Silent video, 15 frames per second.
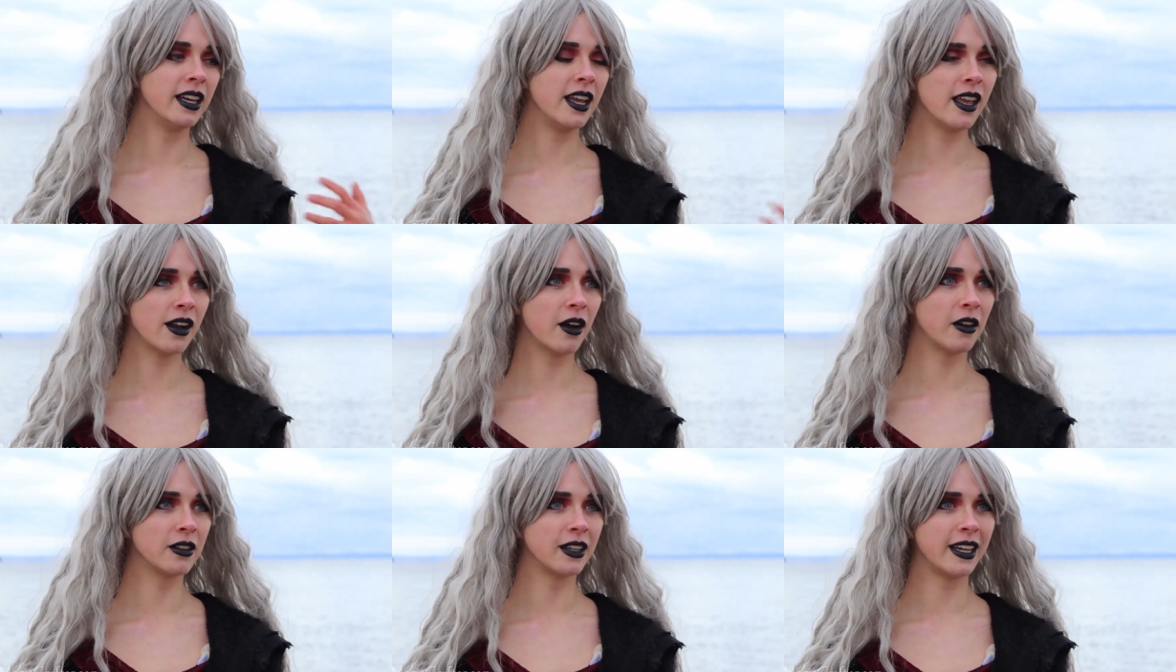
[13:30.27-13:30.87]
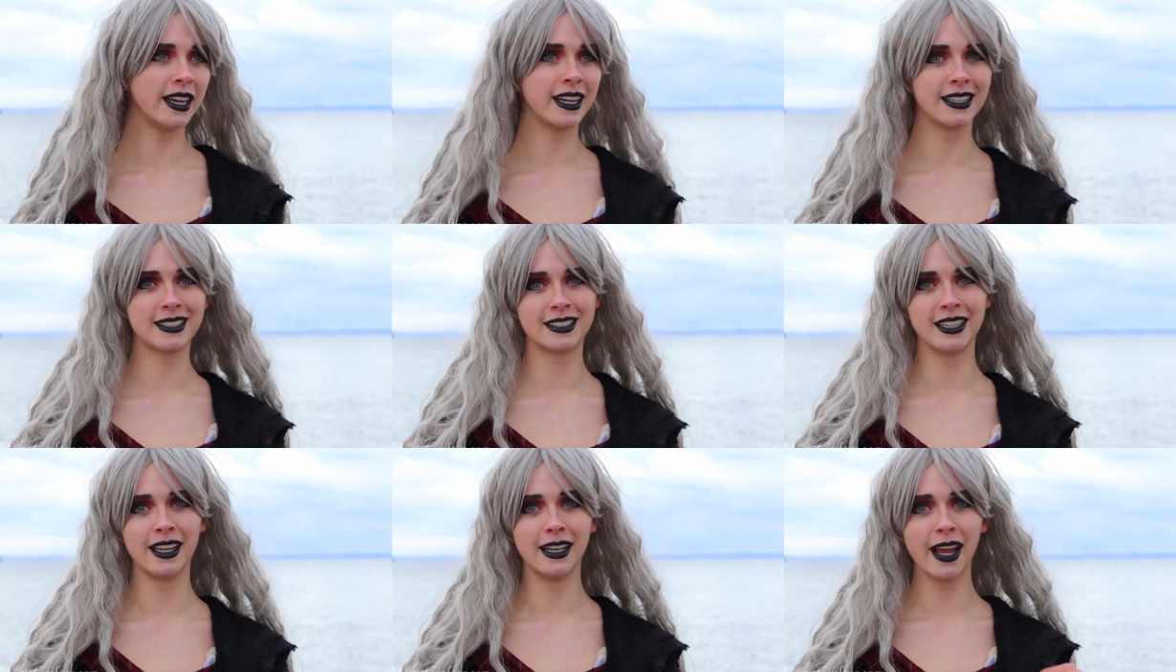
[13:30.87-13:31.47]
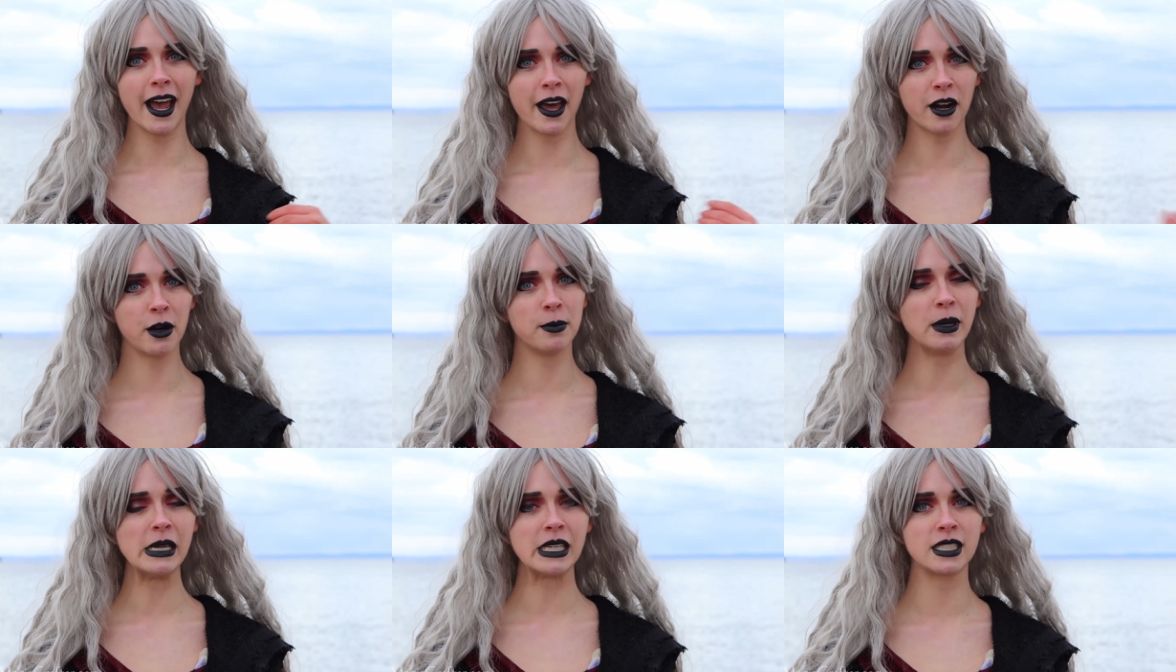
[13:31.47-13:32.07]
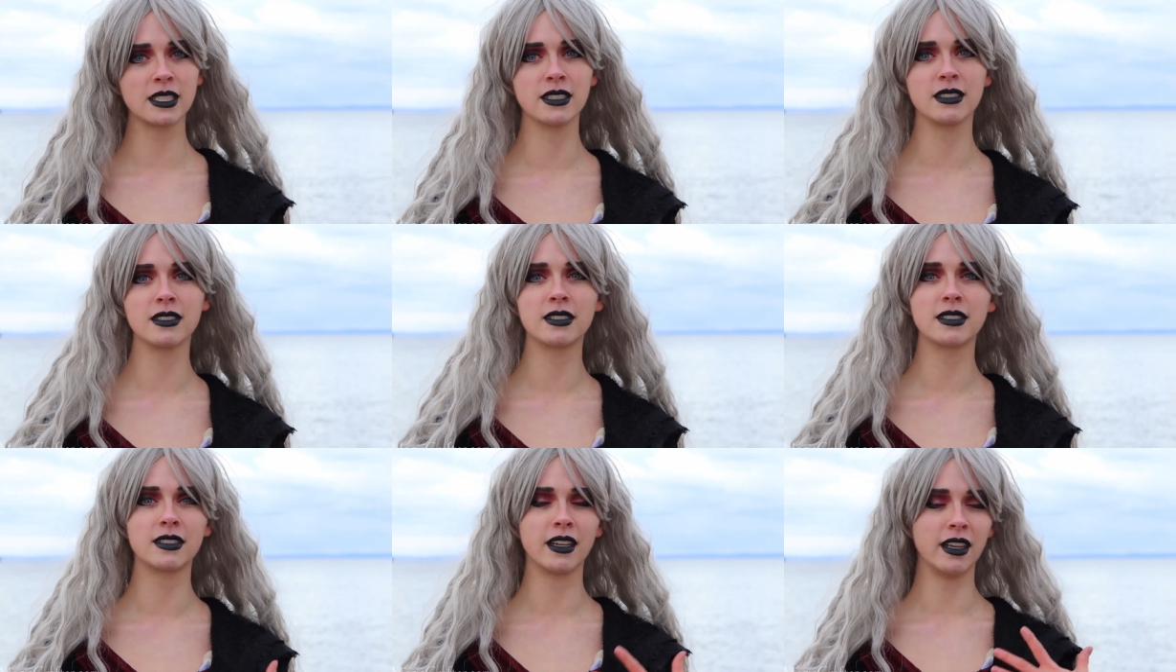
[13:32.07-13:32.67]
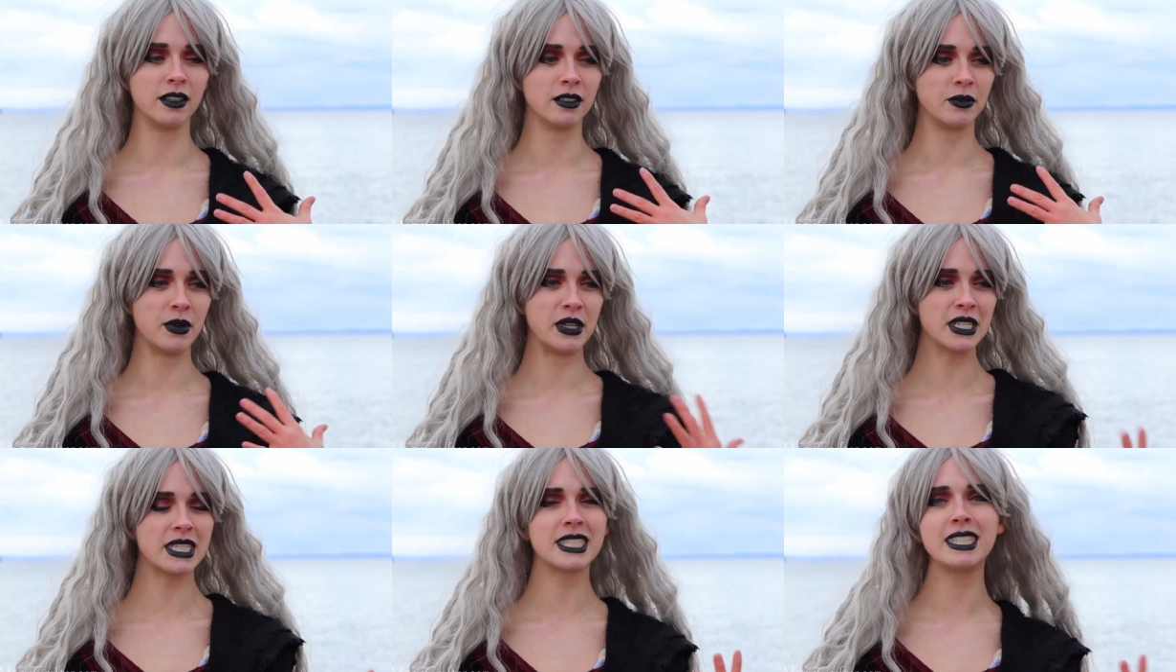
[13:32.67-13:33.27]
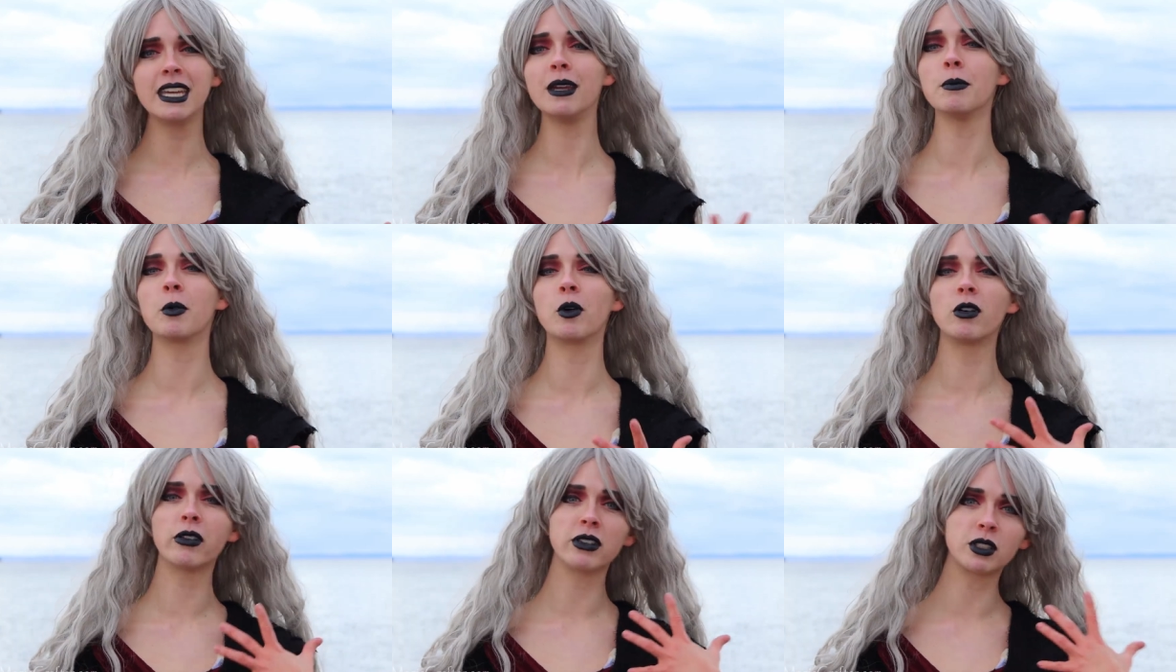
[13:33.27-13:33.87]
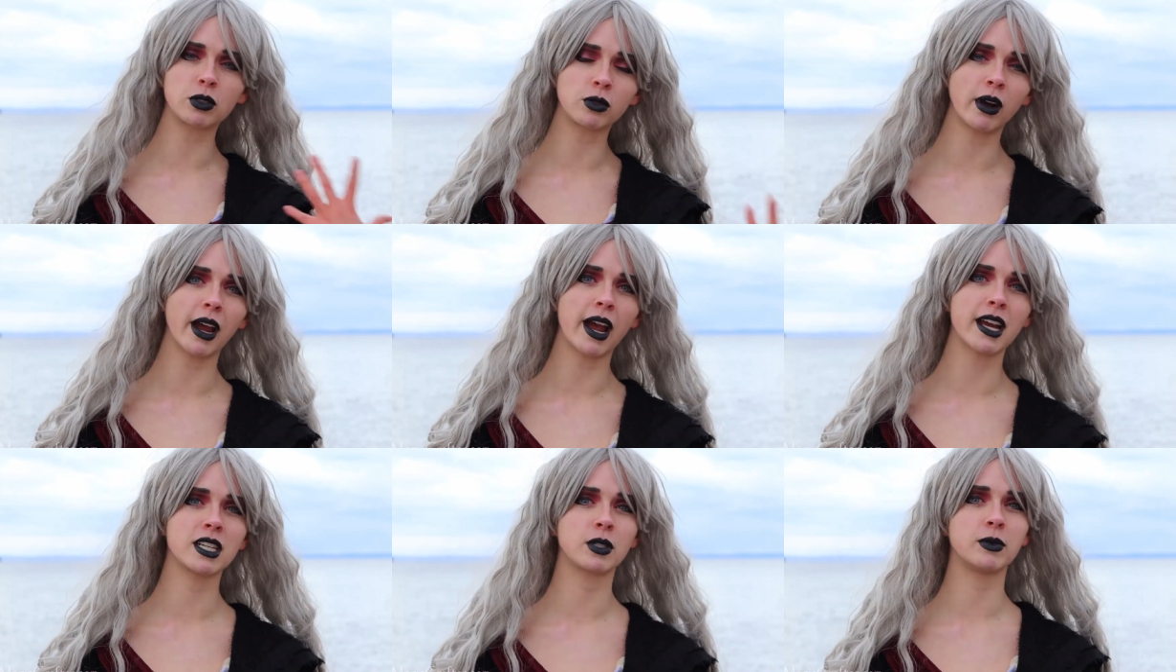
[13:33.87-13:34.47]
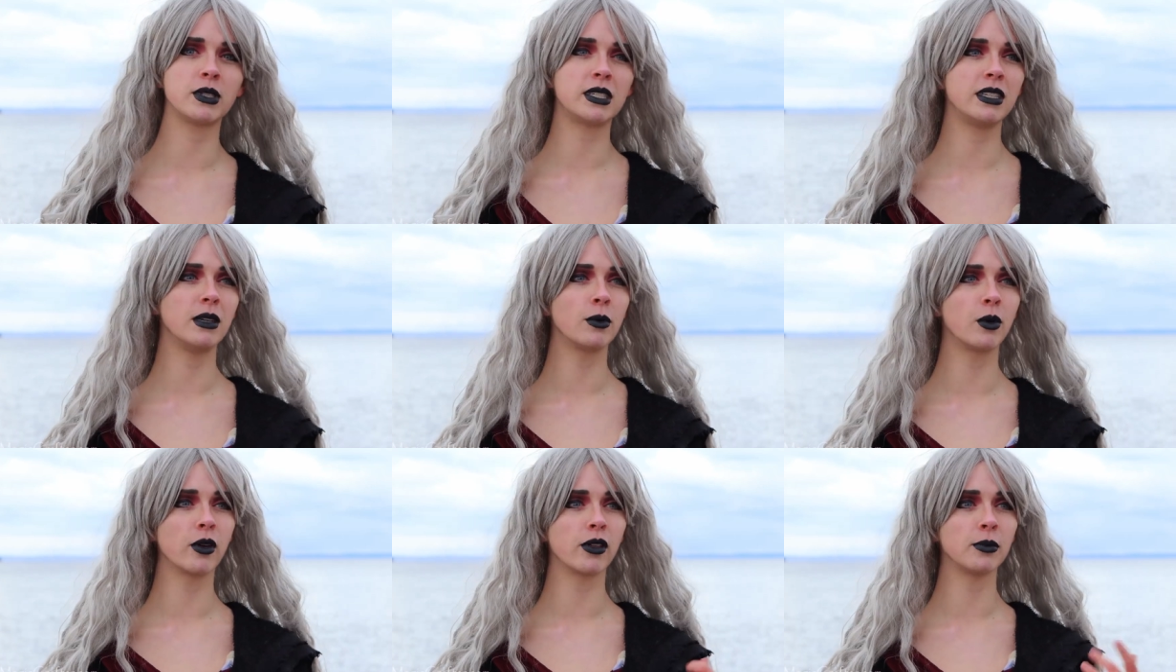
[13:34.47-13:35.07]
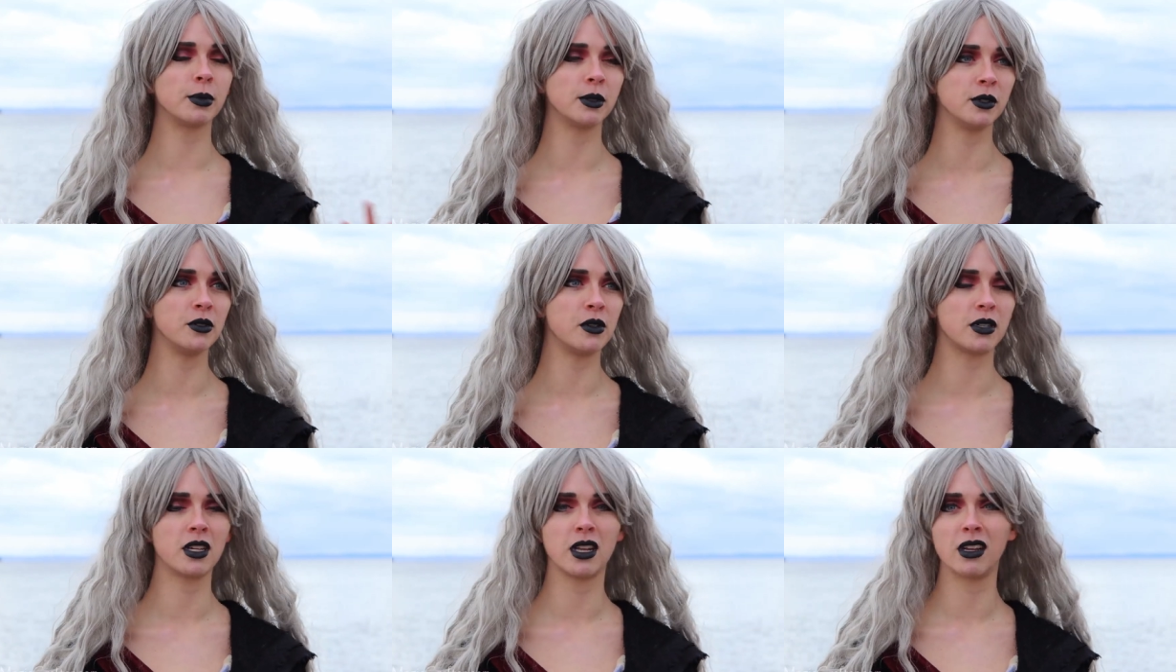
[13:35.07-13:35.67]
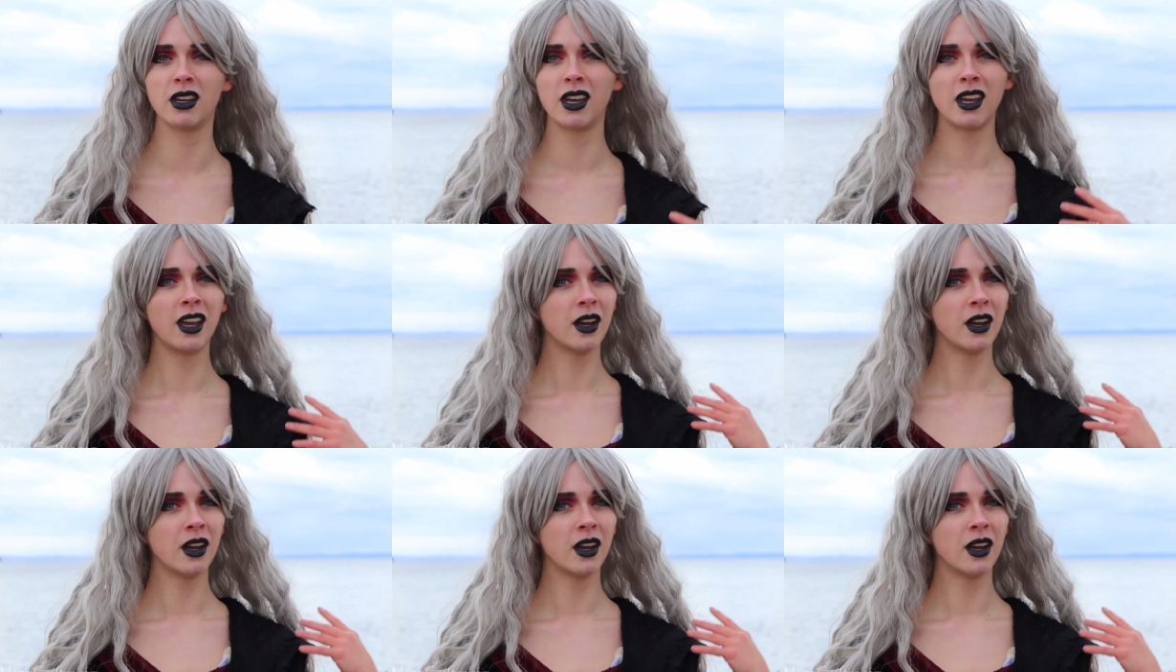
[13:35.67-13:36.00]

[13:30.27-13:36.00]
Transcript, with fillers: in our lakes and at our beaches and we just see more of the trash, we see more of the pollution,